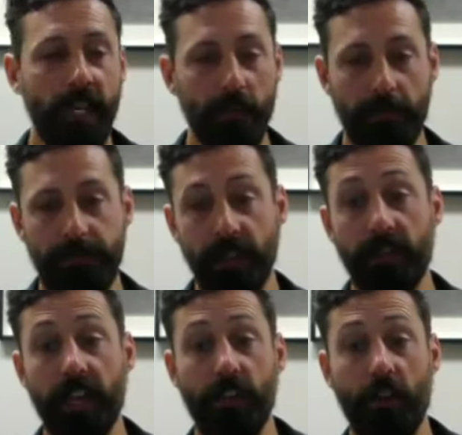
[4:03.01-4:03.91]
you feel
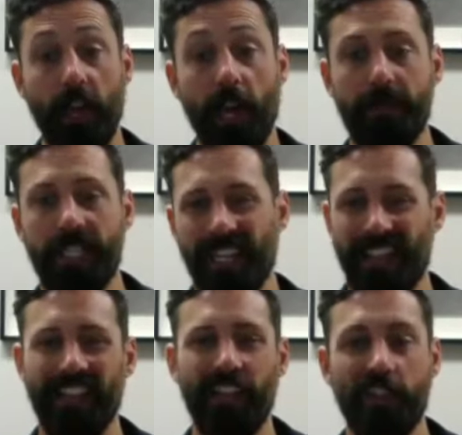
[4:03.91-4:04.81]
that little uptick,
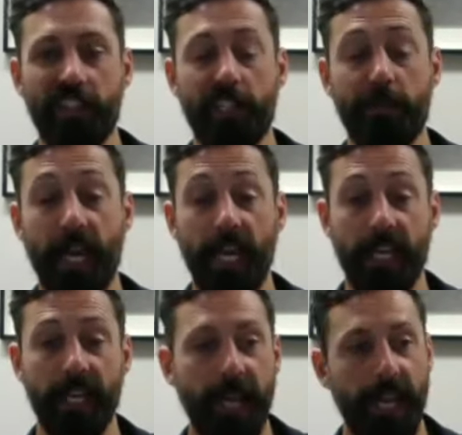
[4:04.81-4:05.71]
that little spike,
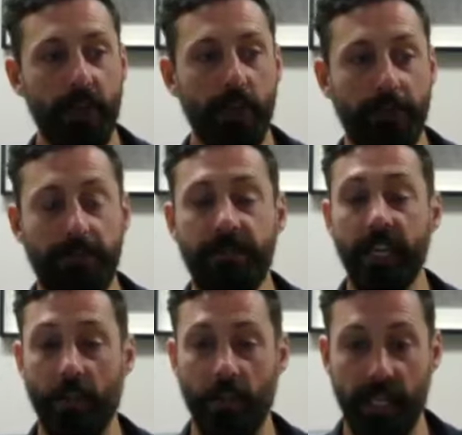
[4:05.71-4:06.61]
and you
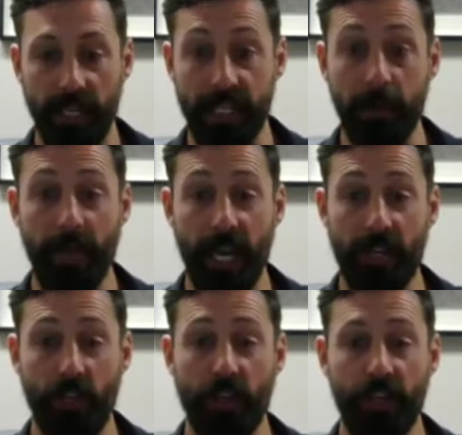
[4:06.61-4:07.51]
feel its
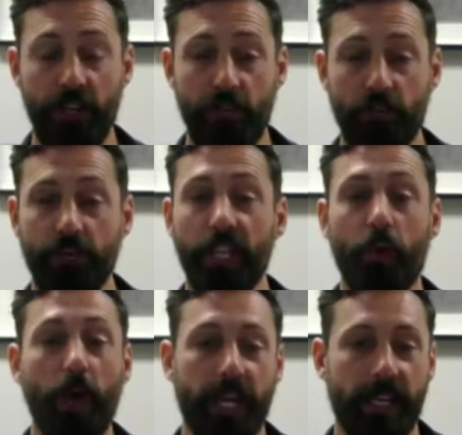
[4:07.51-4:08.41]
impact on you really
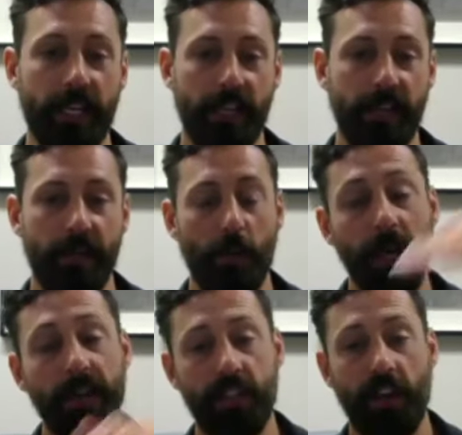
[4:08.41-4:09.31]
quick, but it
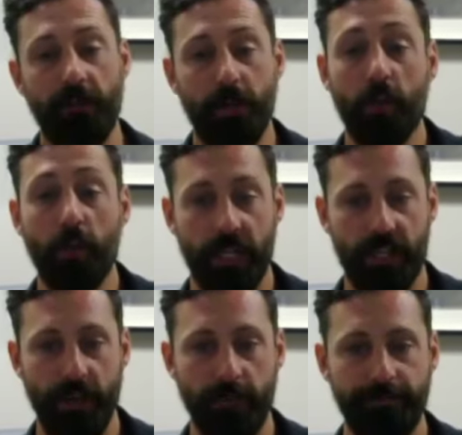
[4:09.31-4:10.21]
wears off pretty quick too.